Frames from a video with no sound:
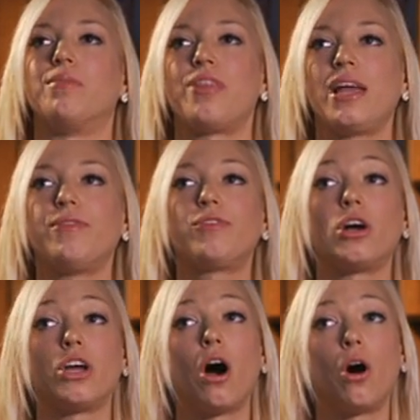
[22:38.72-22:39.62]
Then you've
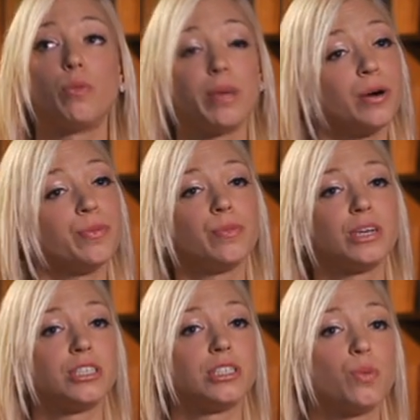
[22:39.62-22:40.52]
got your wholemeal,
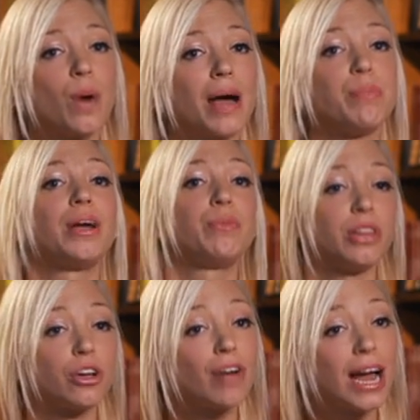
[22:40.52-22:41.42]
which is your white bread with
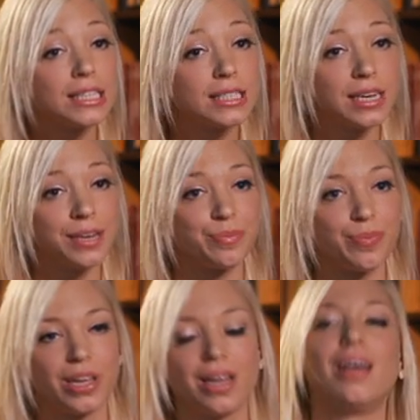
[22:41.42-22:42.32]
your grains in it.
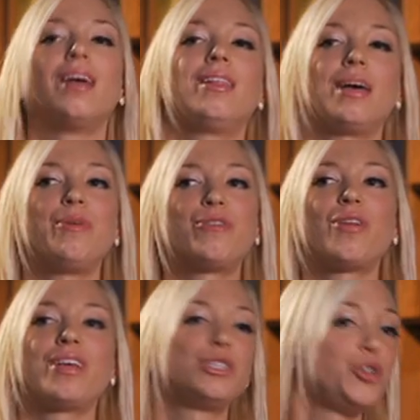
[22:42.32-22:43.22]
Then we've
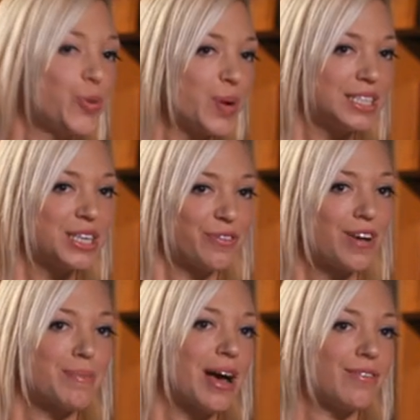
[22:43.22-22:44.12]
got these new ones that have
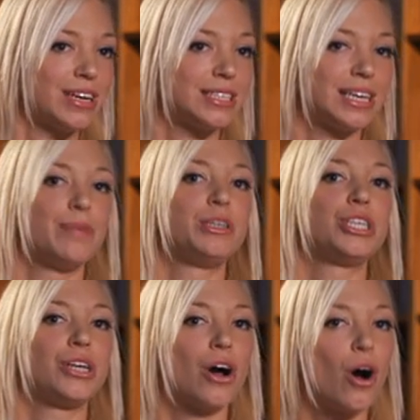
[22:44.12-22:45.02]
come out recently, which
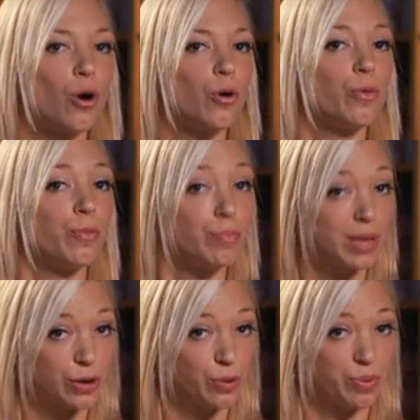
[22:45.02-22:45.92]
are your
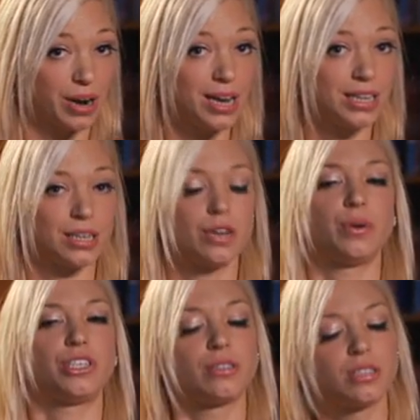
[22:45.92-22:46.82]
wholemeal bread,
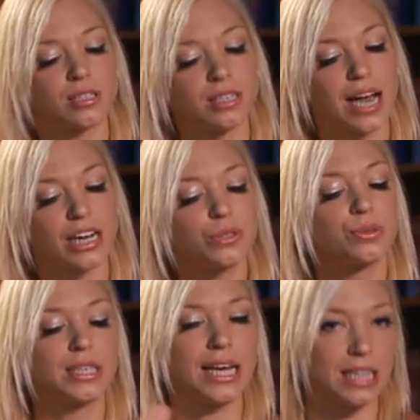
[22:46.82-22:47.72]
which is just the actual
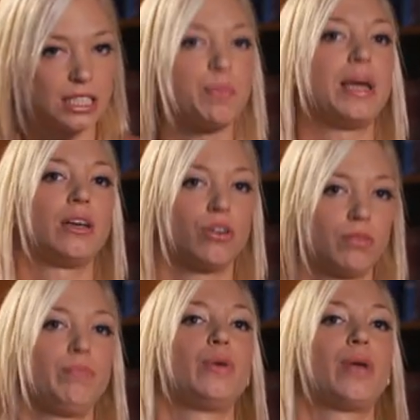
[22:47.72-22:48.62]
seed that's been
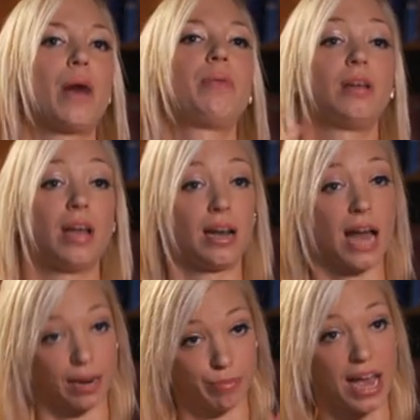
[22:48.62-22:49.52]
milled up and
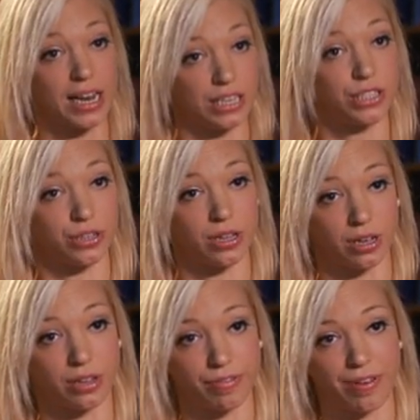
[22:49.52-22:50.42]
made into
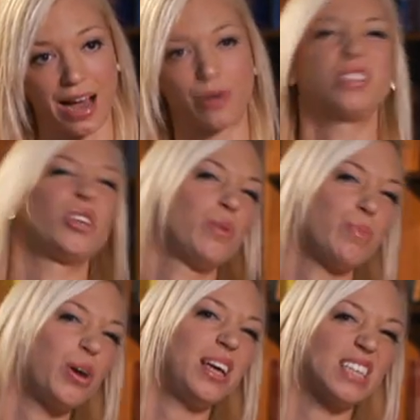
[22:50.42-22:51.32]
the flour. So your
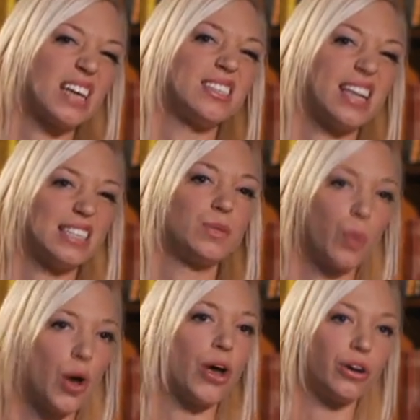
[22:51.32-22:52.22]
body does less
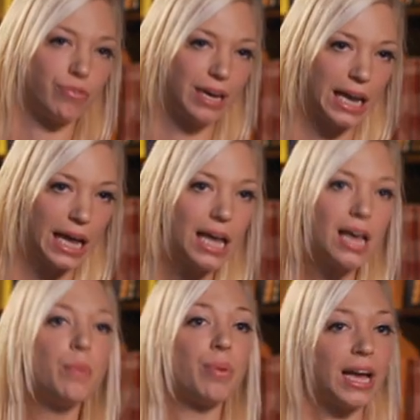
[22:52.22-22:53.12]
work, really,
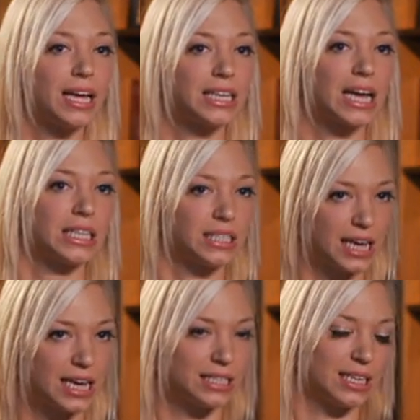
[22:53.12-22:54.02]
breaking down the
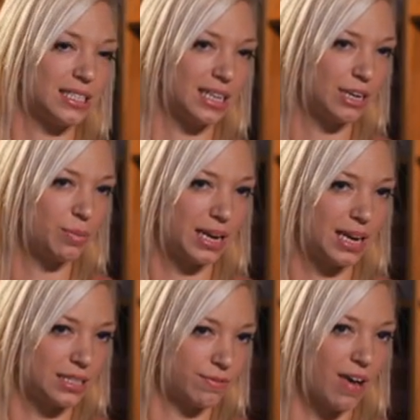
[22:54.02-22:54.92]
seeds, and it's a little bit
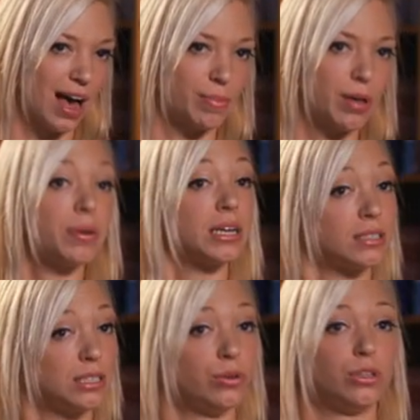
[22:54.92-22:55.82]
less fibre, but it's
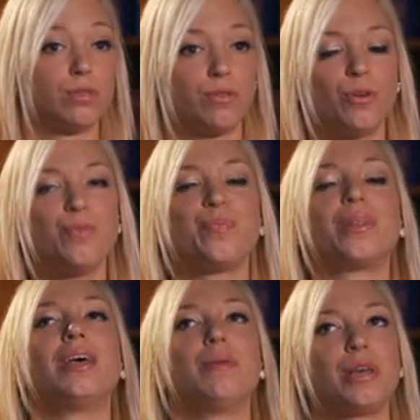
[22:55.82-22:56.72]
still useful.
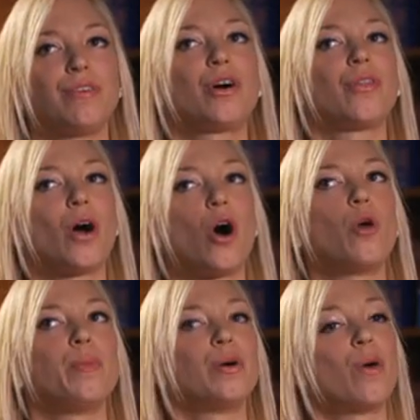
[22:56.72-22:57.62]
But you've got the
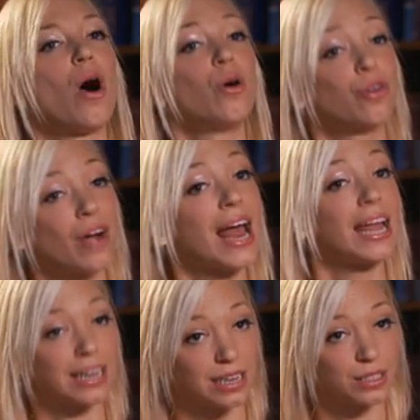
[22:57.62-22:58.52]
wholemeal whole
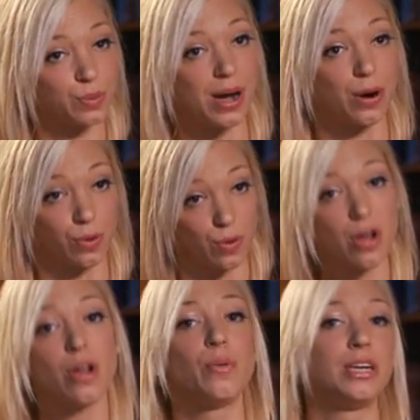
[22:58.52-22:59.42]
grain as well,
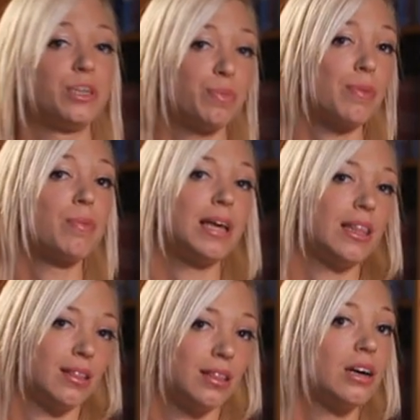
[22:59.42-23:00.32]
which are probably
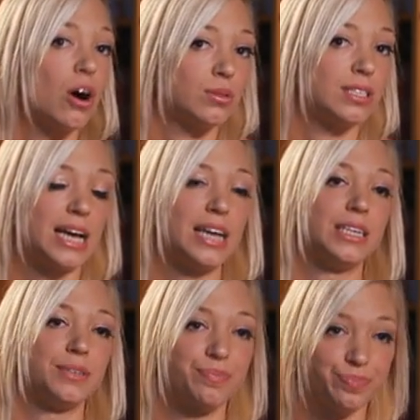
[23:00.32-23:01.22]
the gold
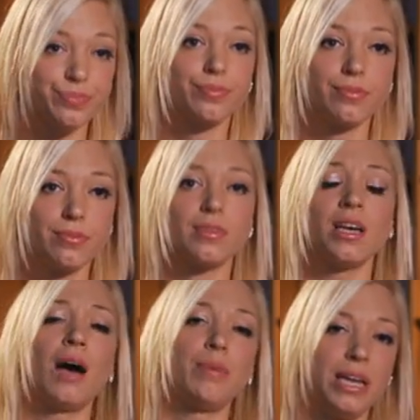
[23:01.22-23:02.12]
standard.
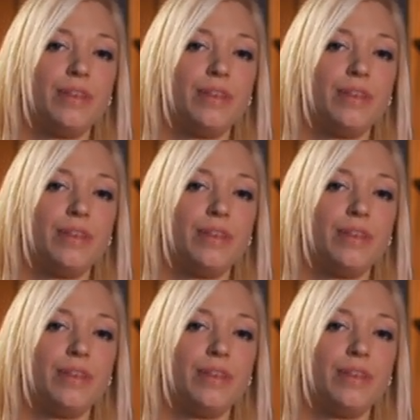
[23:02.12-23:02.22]
And then